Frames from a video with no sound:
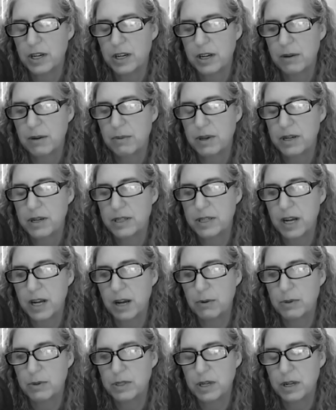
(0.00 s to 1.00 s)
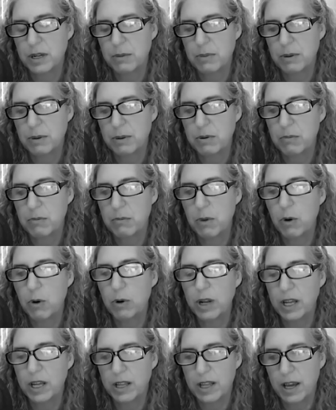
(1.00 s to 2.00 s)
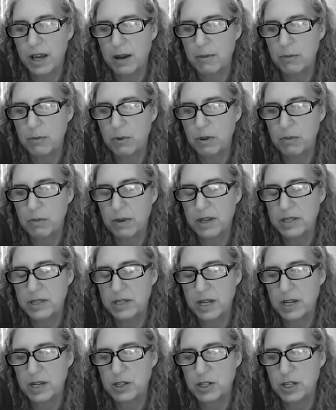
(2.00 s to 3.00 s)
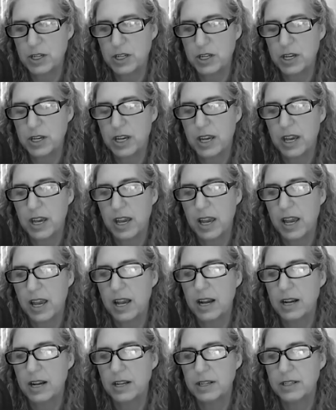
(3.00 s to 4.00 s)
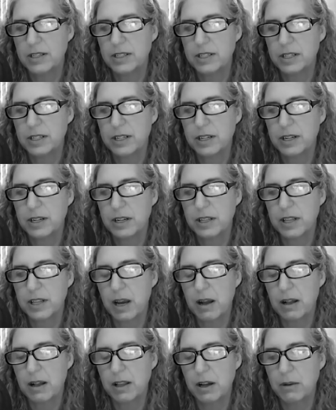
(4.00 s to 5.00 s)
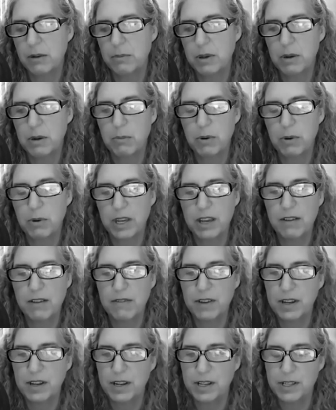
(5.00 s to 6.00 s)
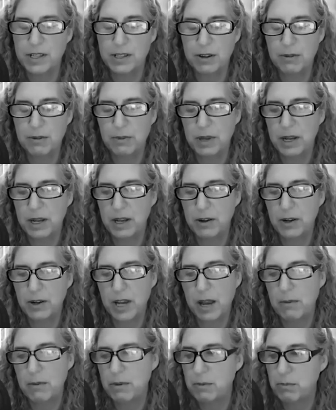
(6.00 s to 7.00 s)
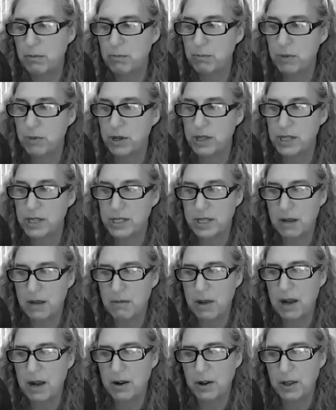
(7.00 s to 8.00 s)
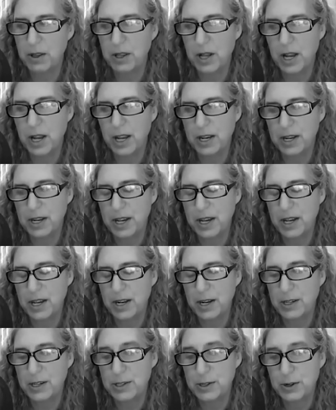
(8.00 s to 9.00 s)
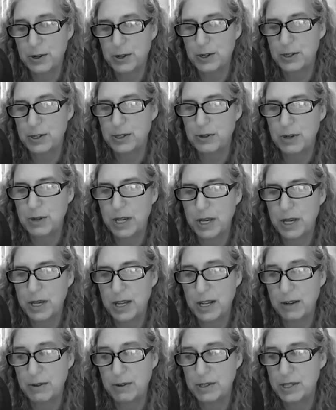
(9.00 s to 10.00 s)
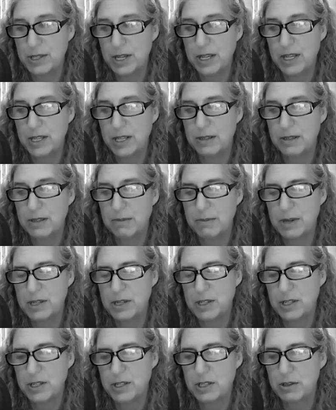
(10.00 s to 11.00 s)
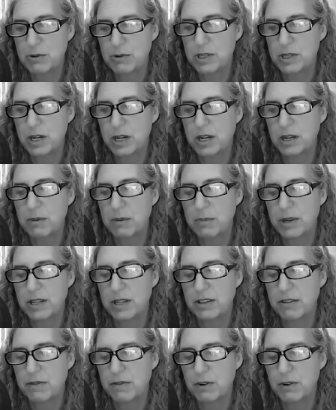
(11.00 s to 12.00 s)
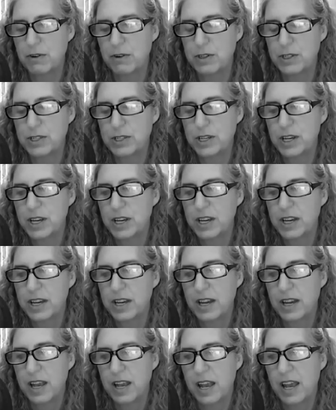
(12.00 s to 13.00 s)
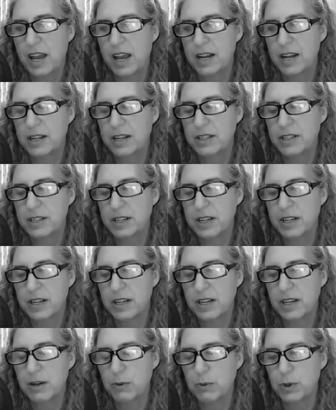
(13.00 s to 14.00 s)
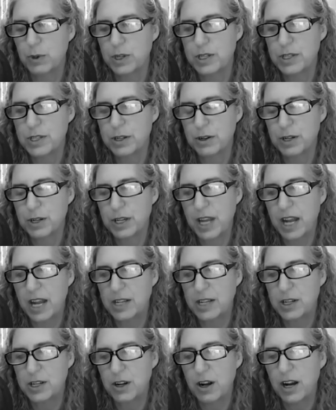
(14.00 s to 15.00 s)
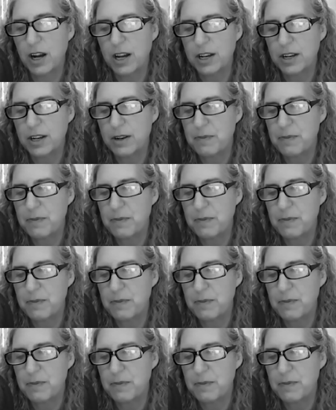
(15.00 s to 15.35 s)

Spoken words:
because I was going to be promoting them with my station. And that allowed me to break even. And so I'm like, okay, I'm going to bring this thing back online. And I started doing it. I was taking submissions through Sonic Bids first, and it really started catching on